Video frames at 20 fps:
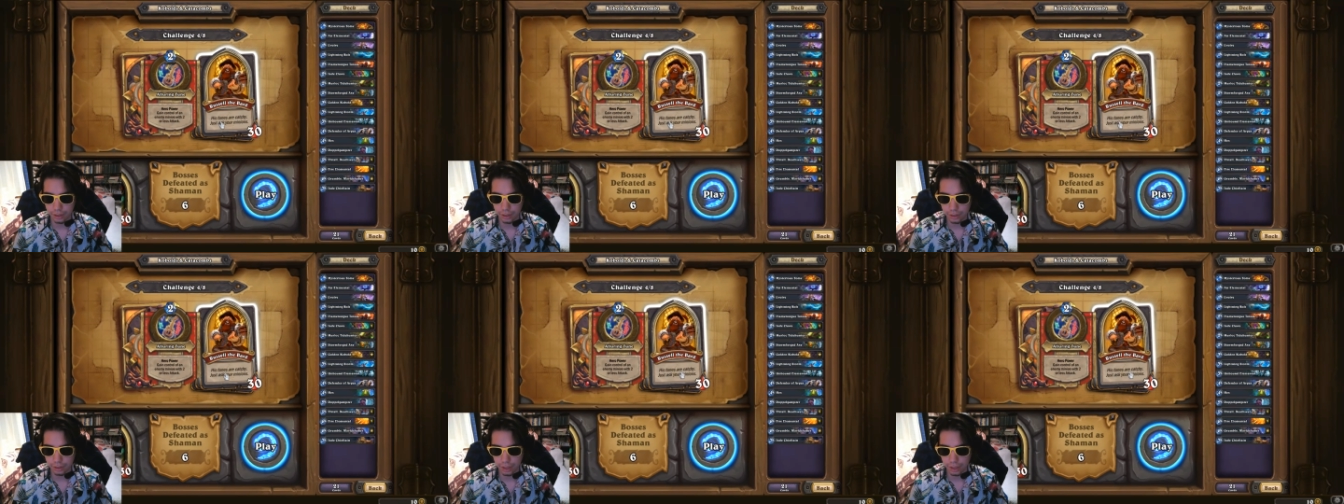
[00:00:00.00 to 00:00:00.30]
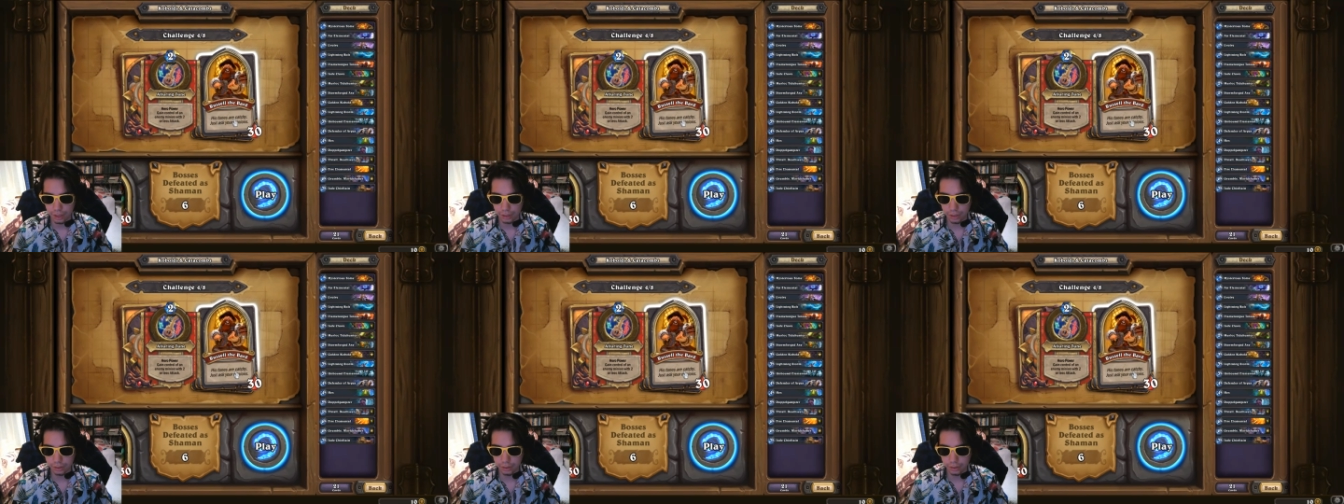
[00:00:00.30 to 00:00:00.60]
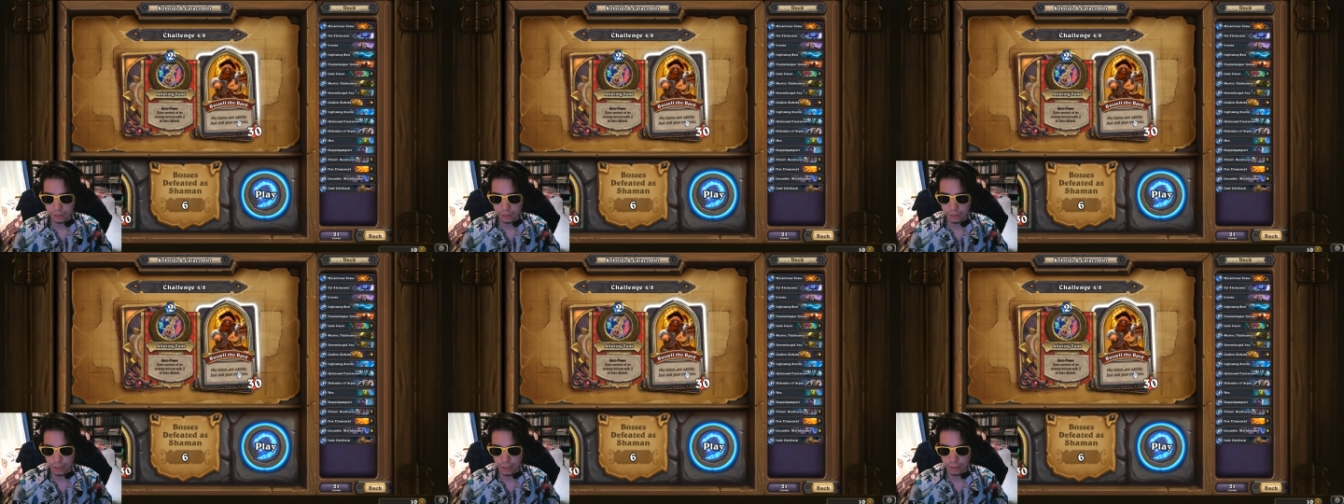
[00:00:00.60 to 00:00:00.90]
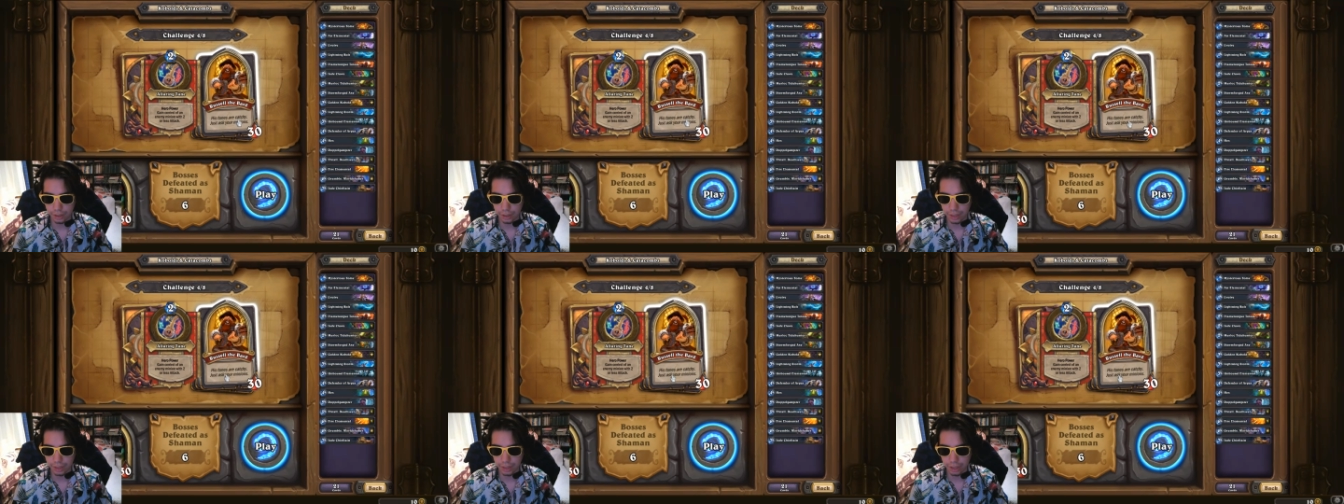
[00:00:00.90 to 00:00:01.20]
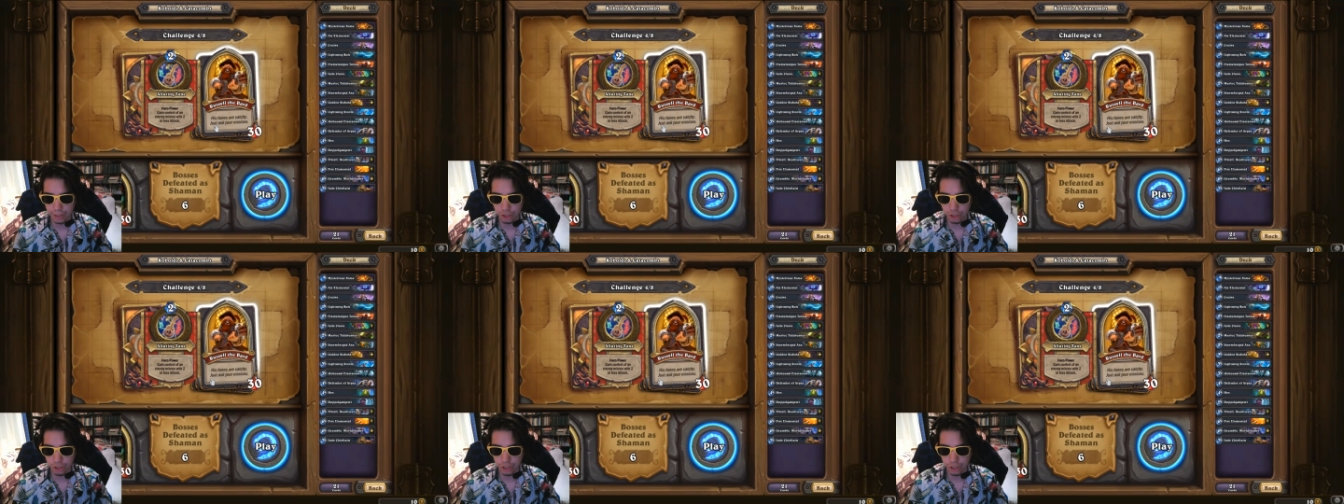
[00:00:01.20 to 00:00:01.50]
tunnels are
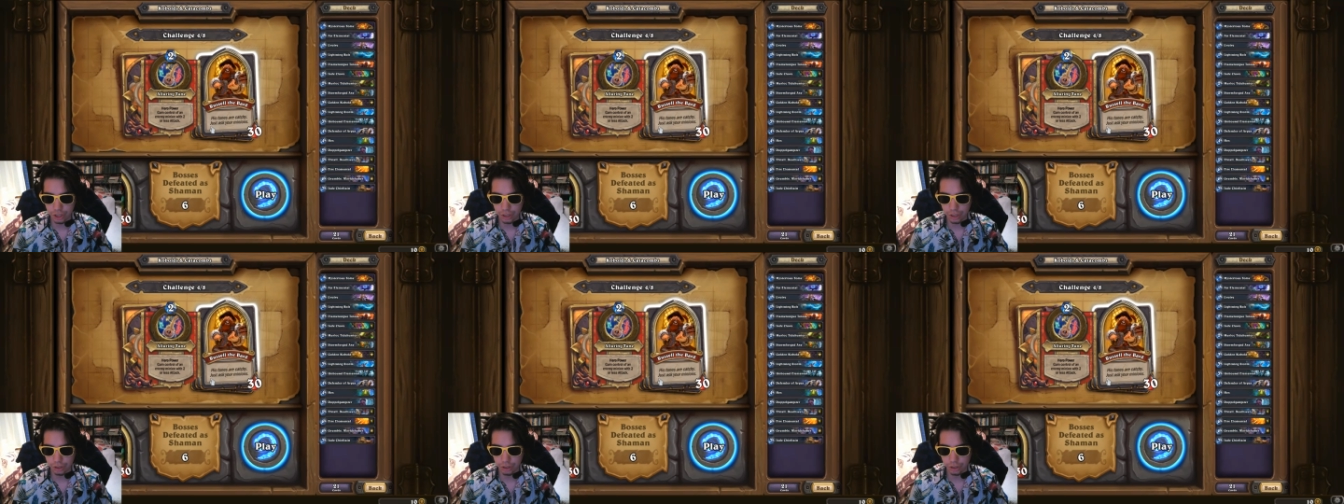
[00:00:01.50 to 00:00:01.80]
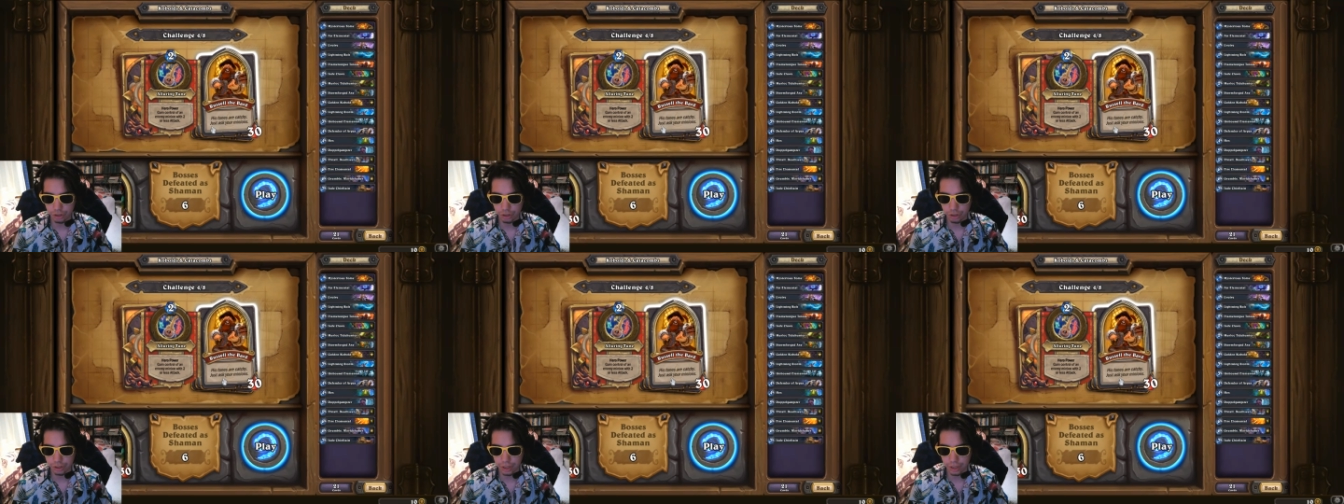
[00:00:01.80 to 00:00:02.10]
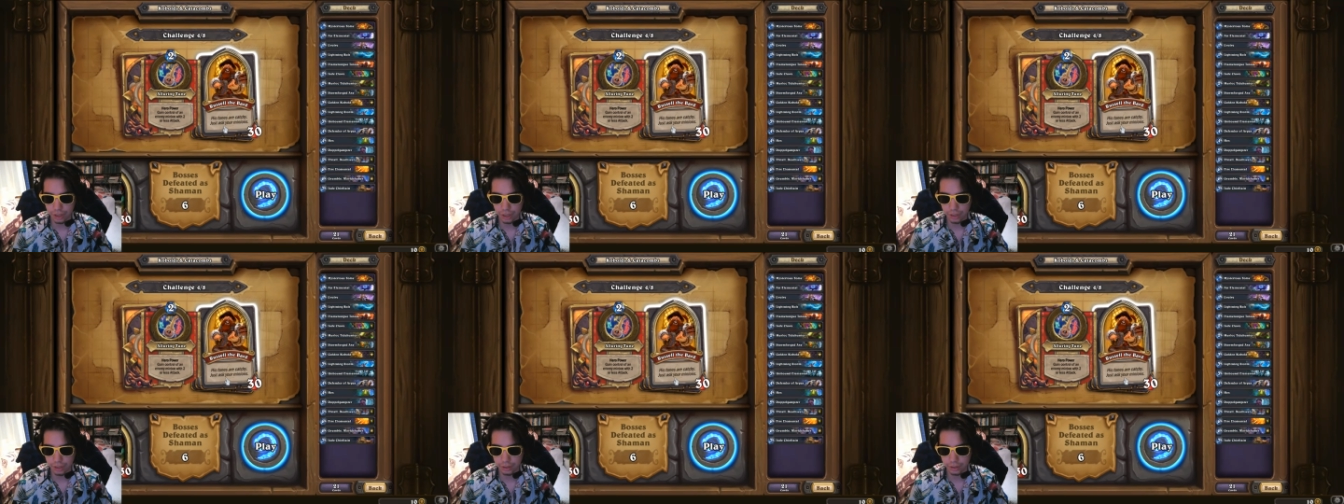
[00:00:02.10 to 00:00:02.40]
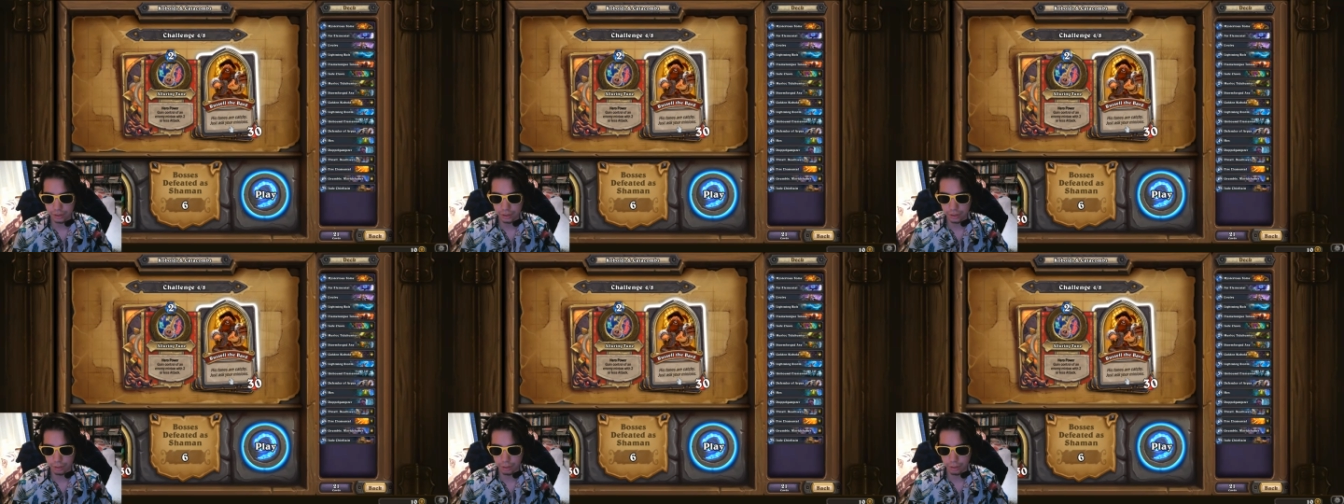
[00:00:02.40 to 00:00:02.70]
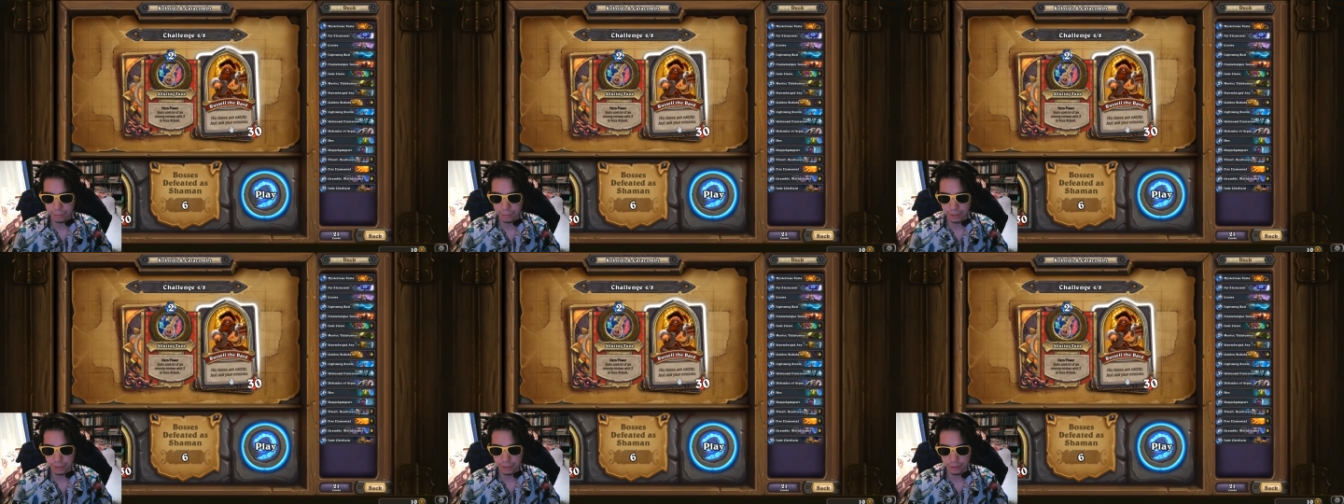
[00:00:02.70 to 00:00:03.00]
catchy, just ask your
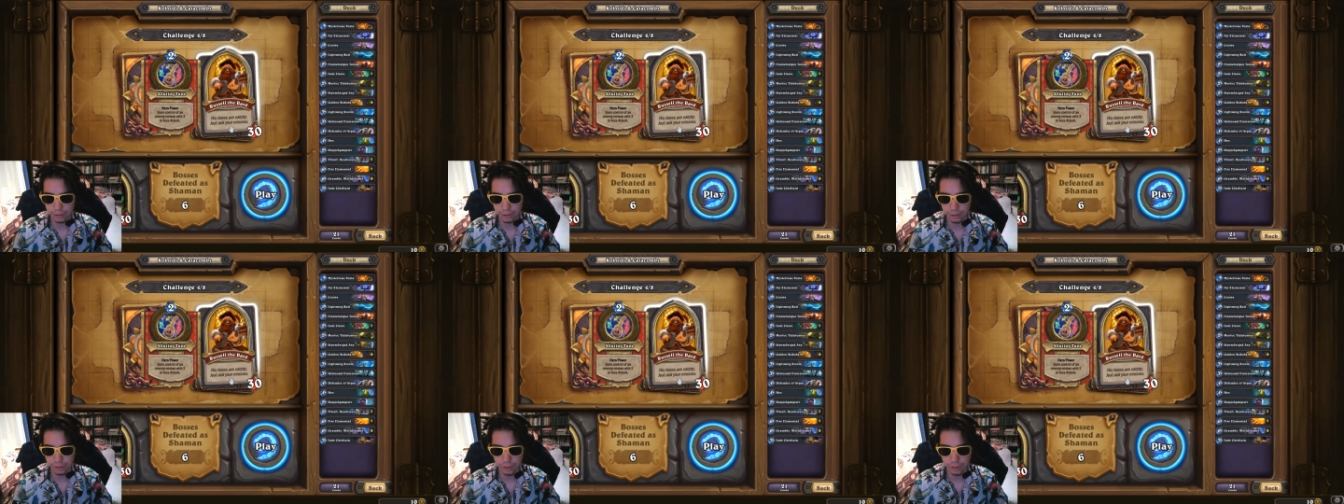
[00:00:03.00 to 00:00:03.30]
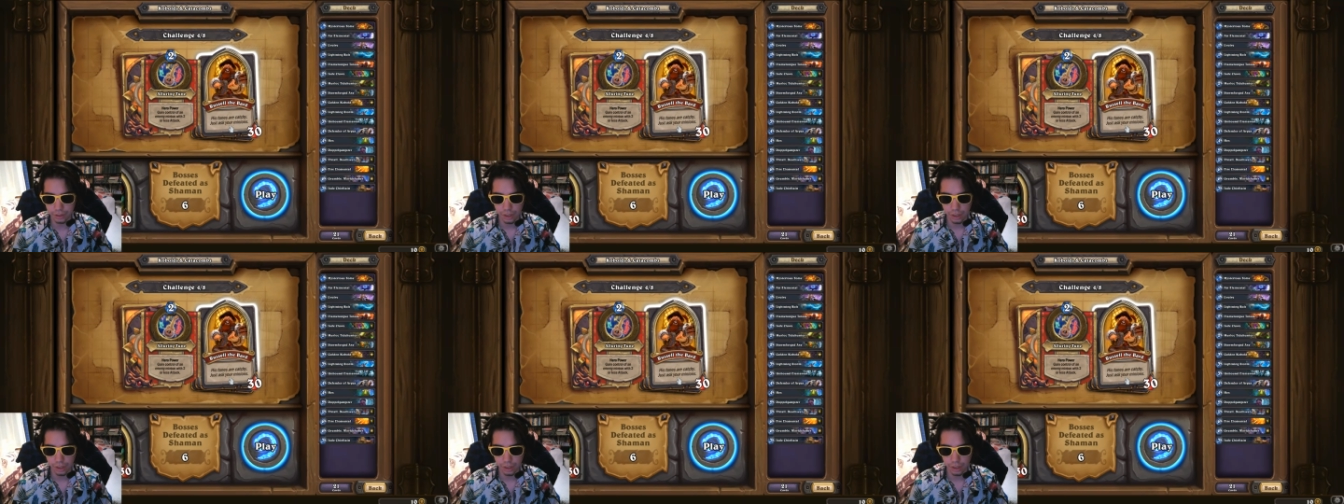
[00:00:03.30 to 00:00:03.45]
minions.